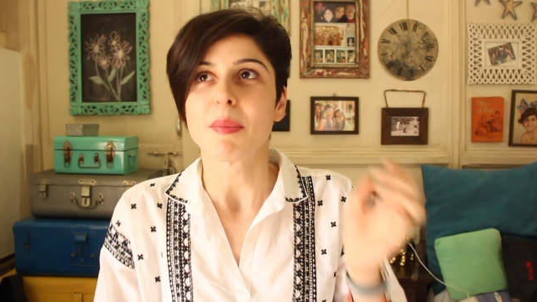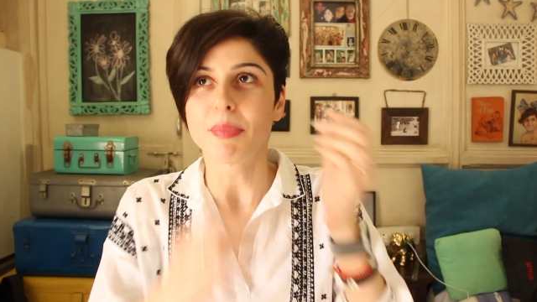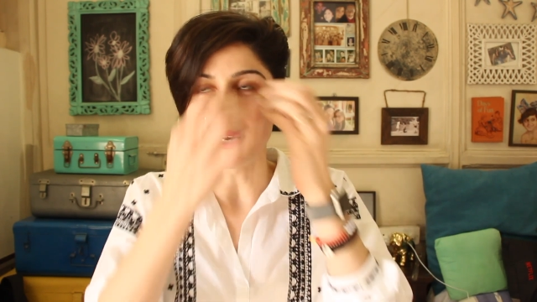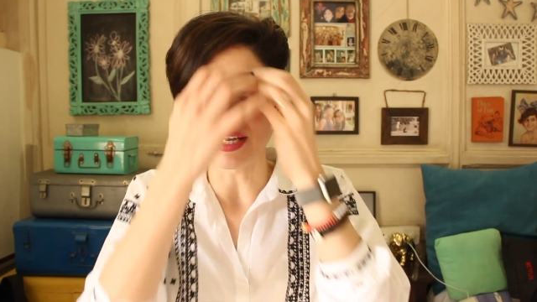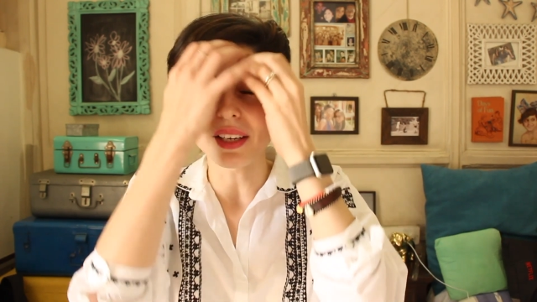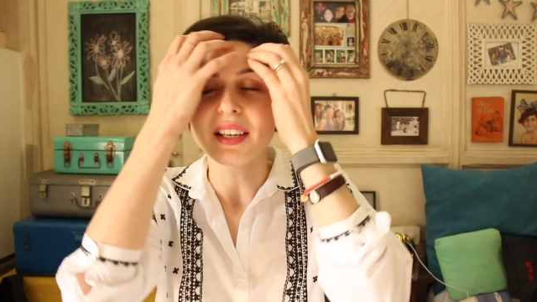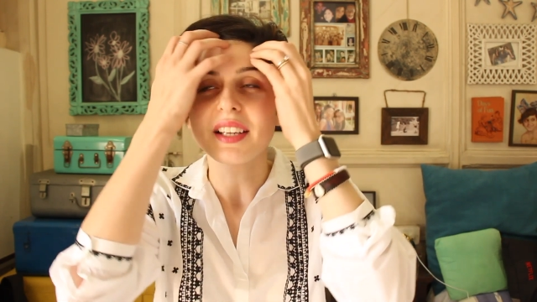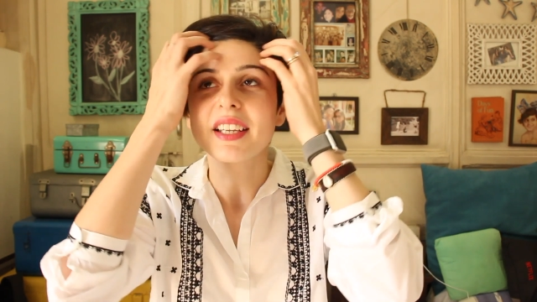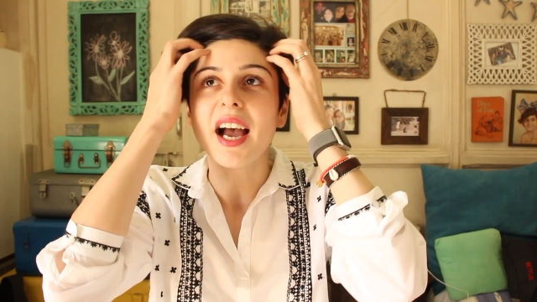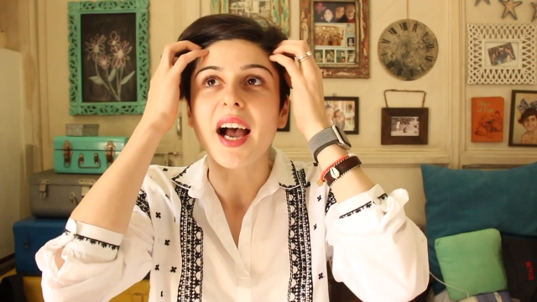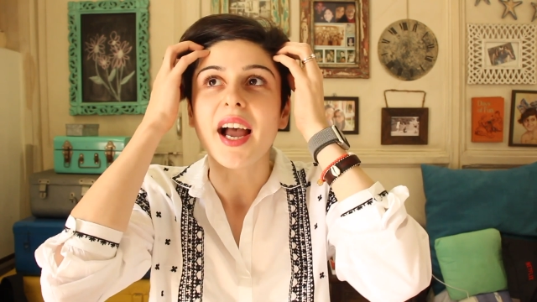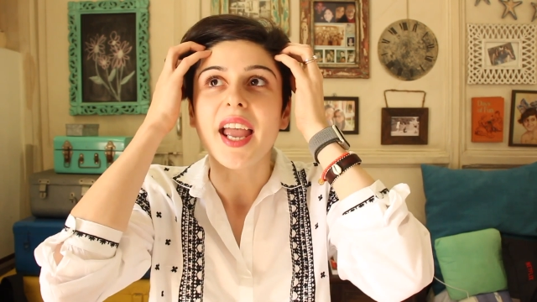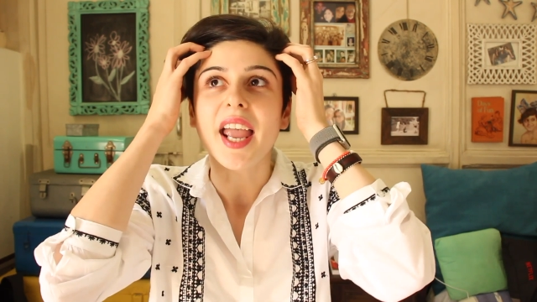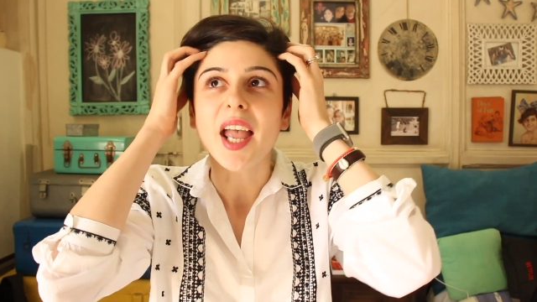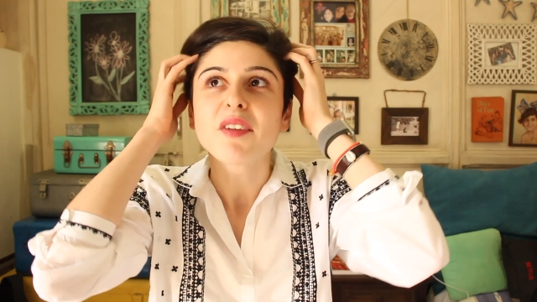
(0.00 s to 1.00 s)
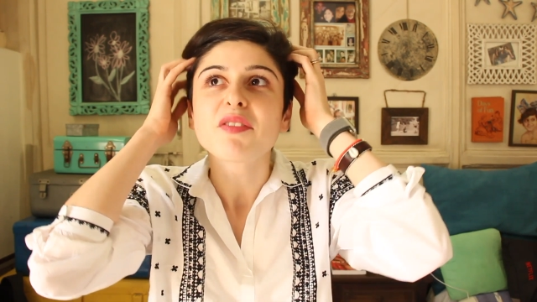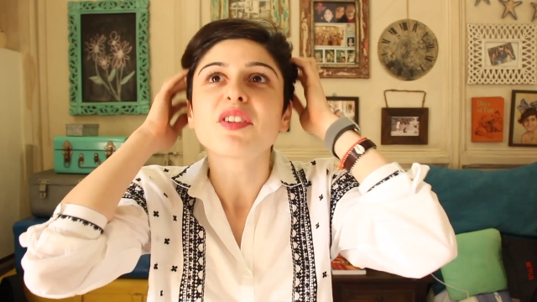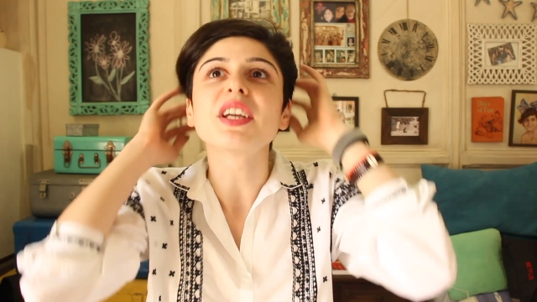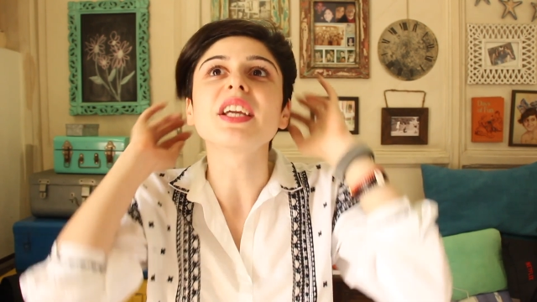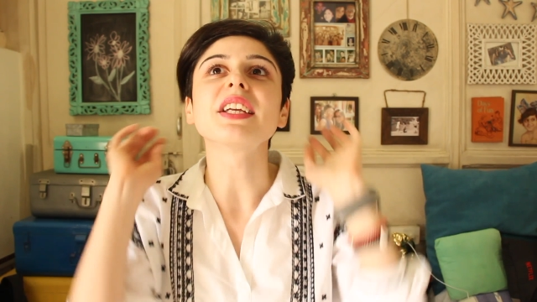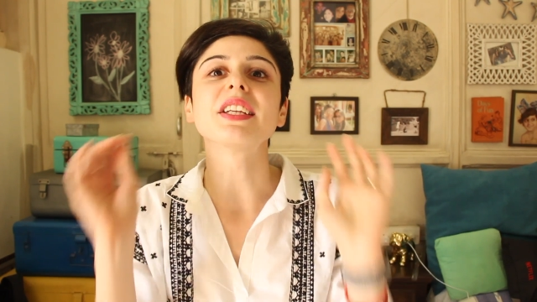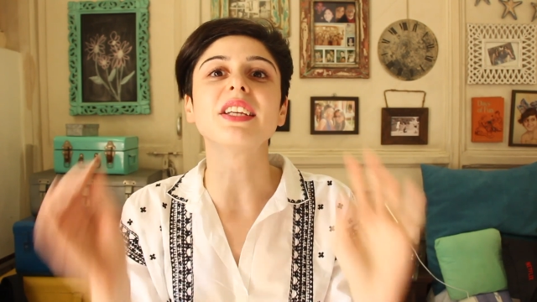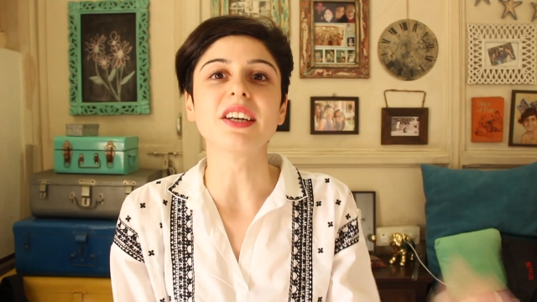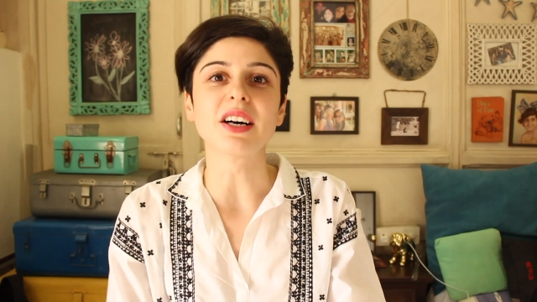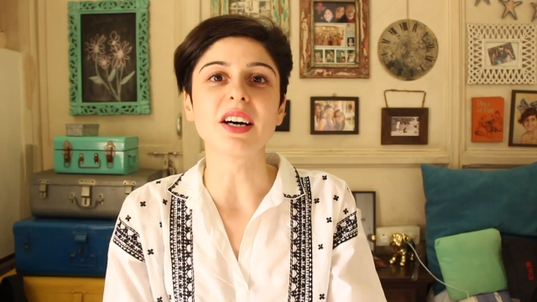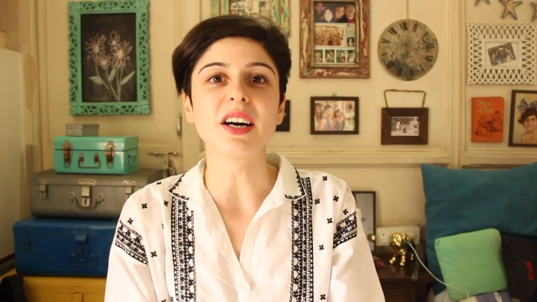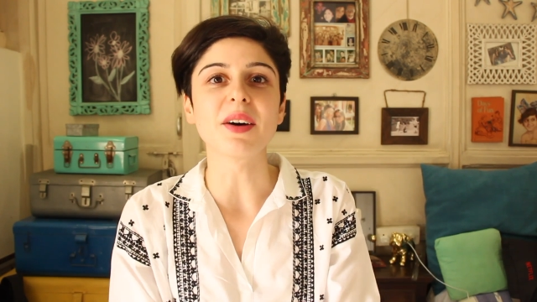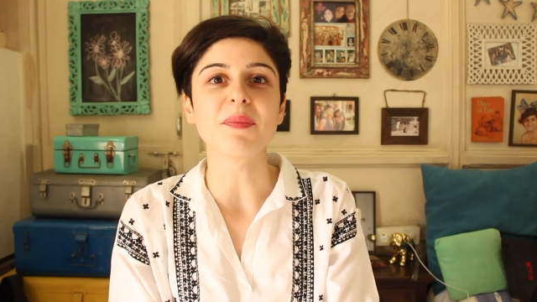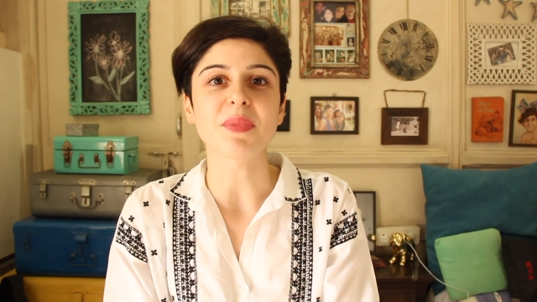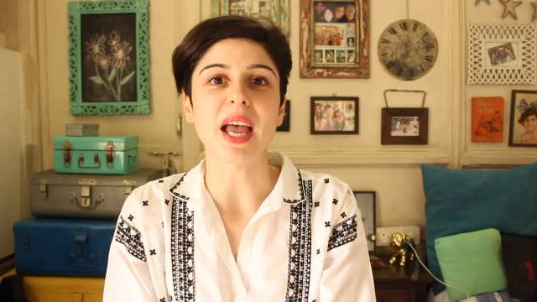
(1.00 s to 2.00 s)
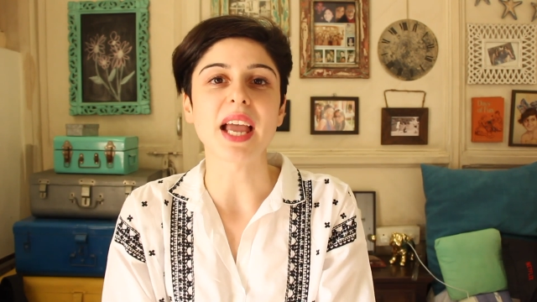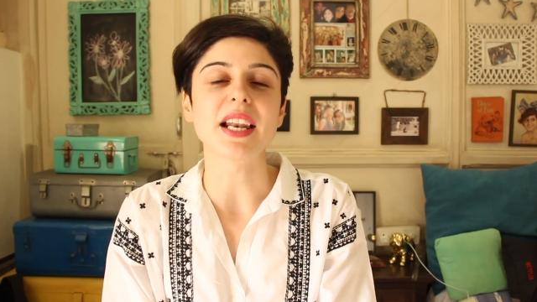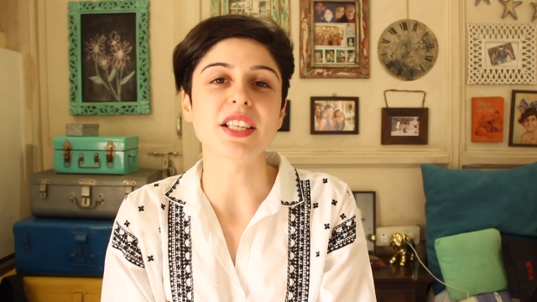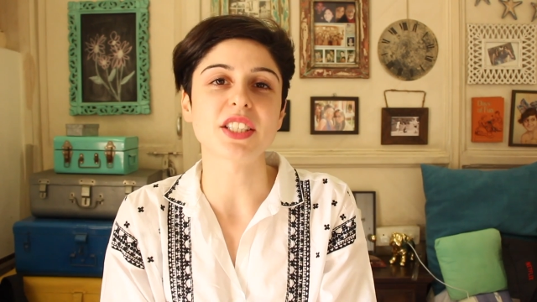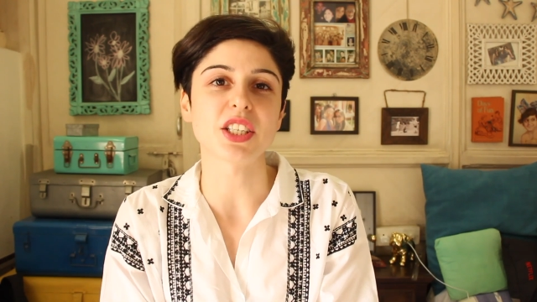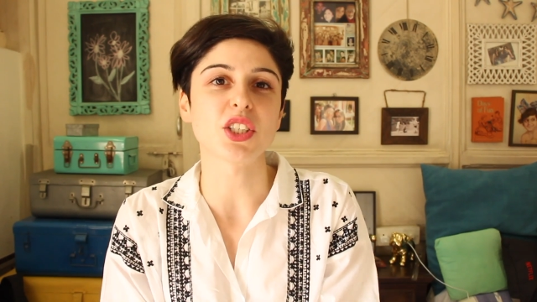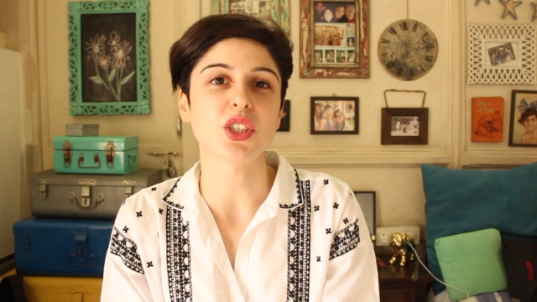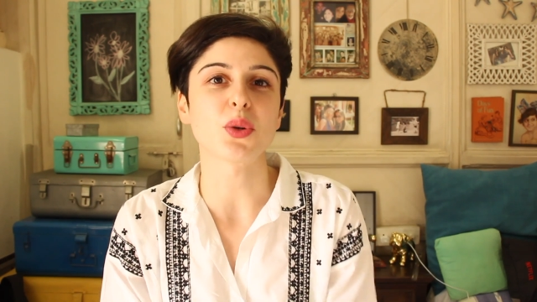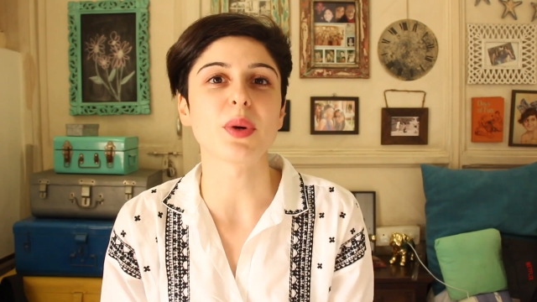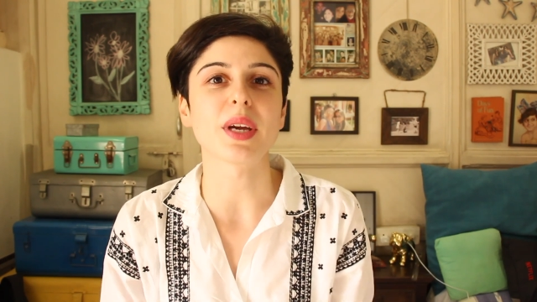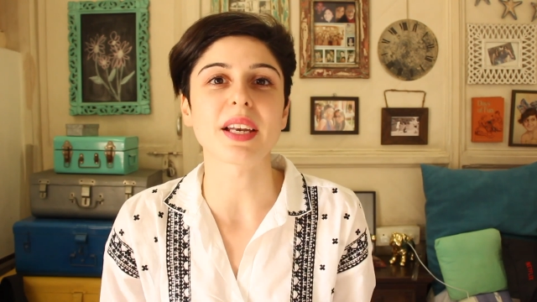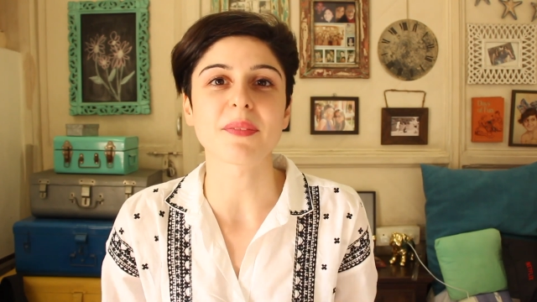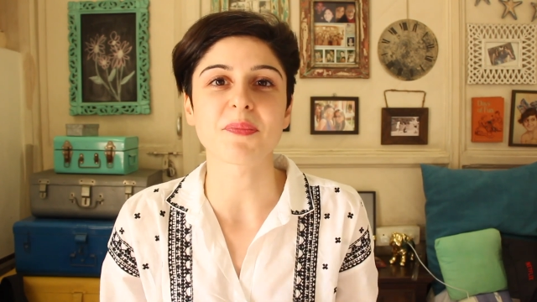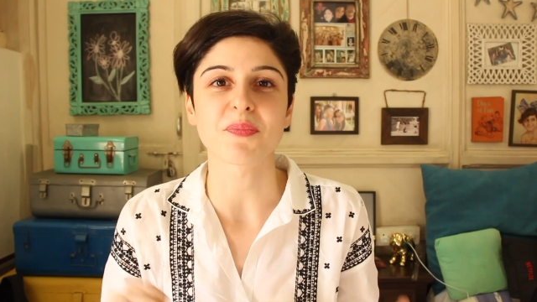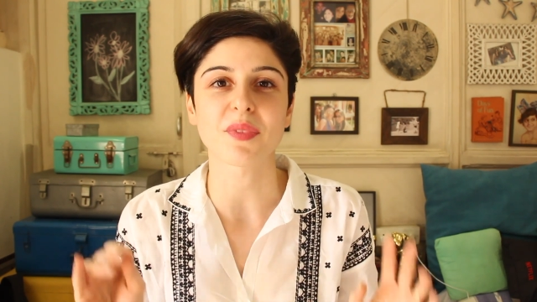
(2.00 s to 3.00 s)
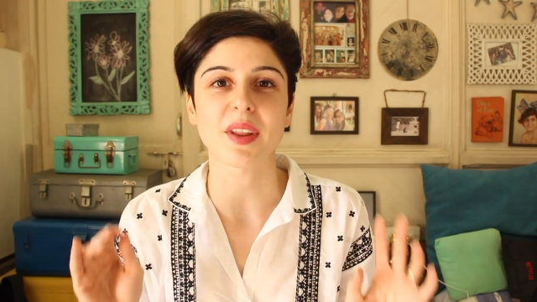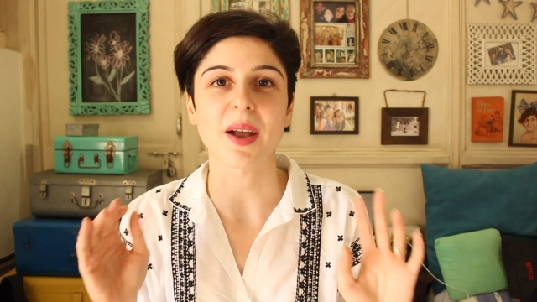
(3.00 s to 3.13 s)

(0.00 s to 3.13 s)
but yeah every year I listen to it